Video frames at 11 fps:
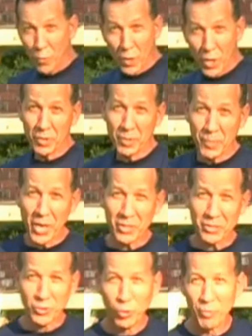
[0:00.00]
Welcome to
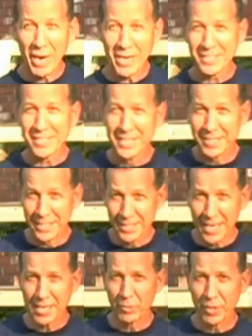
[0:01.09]
Paul's Toolbox.
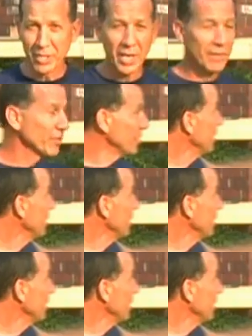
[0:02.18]
Today I'm going to cover